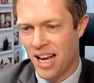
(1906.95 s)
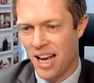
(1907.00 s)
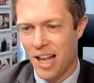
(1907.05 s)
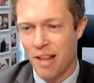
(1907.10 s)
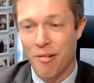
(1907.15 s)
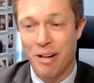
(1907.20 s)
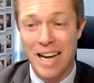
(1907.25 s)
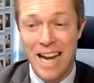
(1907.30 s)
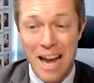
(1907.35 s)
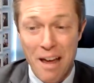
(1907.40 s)

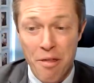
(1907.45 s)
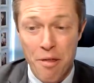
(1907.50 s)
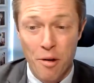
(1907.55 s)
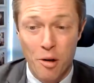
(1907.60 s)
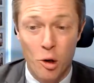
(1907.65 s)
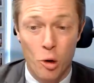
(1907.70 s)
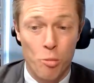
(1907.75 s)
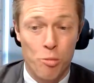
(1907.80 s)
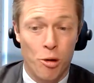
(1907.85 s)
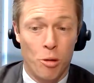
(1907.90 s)
Are there any
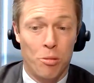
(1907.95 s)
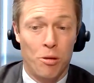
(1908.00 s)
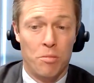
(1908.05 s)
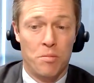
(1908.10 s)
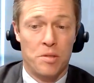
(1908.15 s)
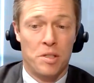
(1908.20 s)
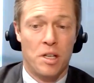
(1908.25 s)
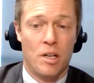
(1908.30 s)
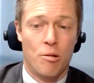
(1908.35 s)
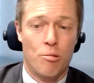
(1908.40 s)
ethical
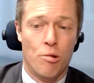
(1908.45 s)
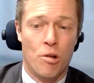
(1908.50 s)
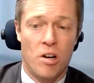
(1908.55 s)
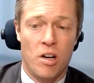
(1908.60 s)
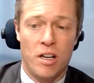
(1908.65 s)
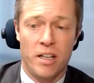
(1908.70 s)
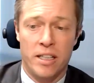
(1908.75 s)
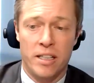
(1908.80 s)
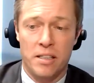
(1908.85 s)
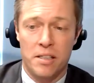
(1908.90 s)
problems that
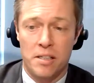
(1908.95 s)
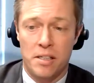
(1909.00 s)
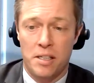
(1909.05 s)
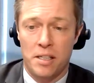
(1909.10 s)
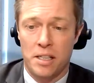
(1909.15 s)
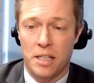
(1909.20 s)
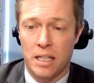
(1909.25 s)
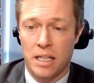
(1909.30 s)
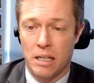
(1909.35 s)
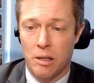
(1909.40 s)

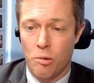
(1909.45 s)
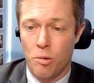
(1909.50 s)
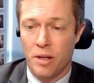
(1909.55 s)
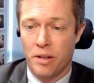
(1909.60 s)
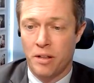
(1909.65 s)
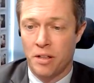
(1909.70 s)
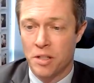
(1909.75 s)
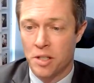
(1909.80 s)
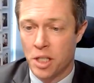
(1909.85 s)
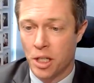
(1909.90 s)
arise
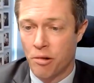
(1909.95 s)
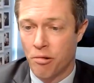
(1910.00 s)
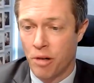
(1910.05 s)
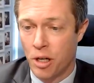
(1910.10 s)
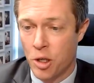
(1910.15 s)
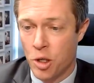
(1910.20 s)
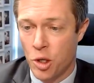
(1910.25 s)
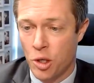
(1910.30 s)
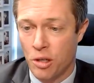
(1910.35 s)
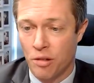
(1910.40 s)
with
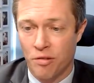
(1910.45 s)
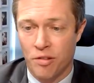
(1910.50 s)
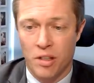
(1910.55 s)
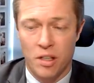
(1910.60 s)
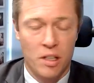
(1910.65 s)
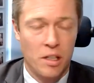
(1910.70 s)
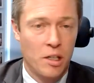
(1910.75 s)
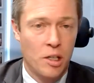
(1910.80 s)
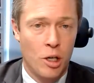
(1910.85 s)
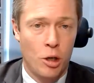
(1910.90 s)
consideration of
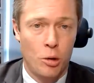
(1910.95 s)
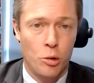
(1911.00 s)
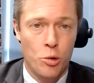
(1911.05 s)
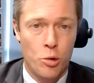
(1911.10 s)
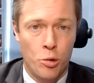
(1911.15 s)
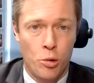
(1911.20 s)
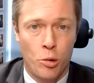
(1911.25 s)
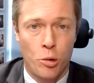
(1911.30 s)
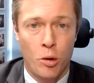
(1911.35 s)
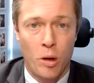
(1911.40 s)
the
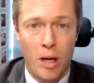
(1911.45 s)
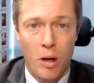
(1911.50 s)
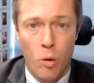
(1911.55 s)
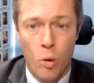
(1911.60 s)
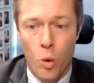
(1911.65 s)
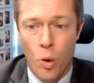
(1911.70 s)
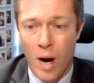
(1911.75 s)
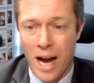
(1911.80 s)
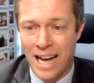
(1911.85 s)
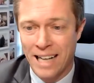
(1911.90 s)
cultural
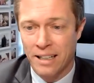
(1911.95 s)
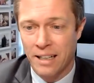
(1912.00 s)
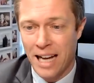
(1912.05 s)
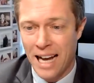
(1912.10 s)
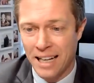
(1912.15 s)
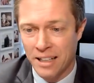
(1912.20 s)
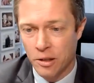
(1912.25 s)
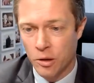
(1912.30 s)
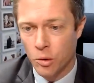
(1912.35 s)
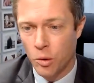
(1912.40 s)
or
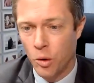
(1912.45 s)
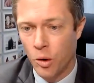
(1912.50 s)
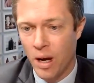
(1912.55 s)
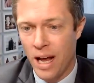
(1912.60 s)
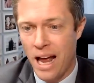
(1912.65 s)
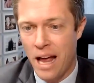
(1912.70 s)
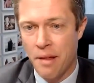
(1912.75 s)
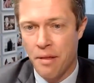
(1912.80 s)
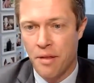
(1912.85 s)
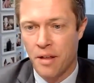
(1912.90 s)

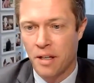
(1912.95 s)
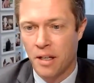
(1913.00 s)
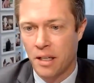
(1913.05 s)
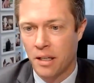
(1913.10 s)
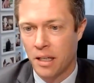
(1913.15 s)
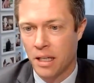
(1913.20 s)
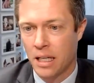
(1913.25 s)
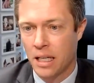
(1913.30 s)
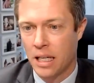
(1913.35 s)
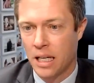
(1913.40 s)

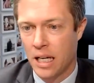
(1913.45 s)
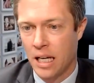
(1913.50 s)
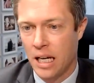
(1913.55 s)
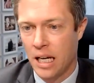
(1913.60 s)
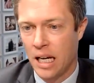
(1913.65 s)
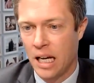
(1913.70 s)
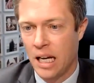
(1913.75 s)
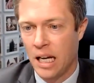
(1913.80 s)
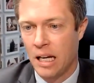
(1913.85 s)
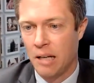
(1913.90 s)
ethic
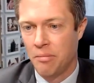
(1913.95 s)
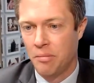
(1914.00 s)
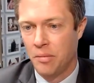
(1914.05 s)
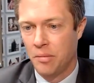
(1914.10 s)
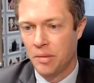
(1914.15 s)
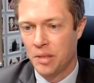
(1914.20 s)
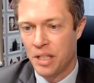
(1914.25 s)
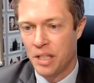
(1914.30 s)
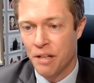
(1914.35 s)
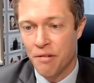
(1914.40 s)

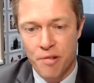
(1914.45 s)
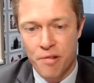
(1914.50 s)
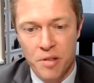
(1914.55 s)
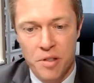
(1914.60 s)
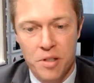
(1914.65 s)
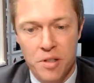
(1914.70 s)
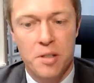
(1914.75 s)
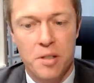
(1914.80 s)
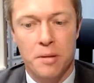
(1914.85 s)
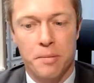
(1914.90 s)

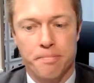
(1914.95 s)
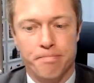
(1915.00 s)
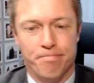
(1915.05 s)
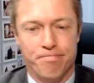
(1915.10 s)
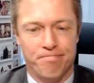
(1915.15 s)
differences?